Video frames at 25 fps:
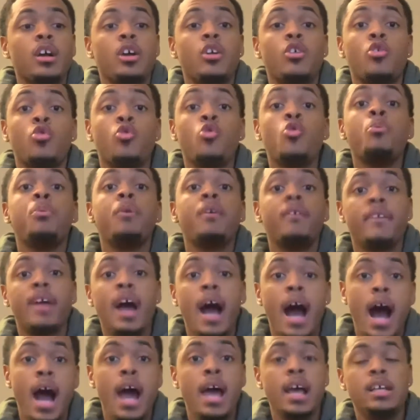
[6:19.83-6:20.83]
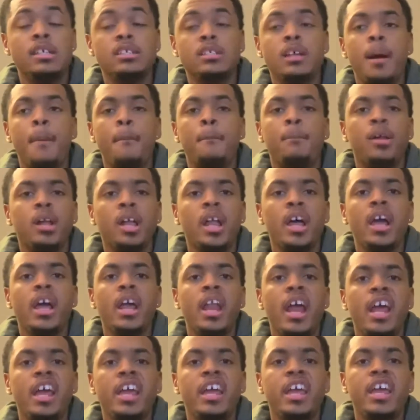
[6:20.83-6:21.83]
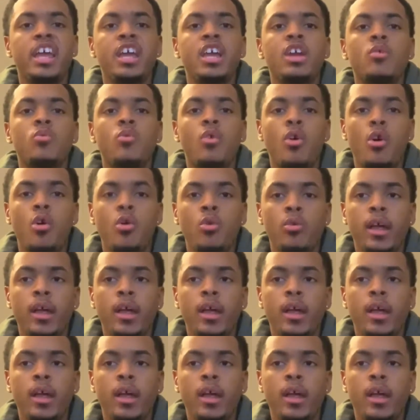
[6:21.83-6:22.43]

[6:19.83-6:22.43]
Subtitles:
group of guys played a key role.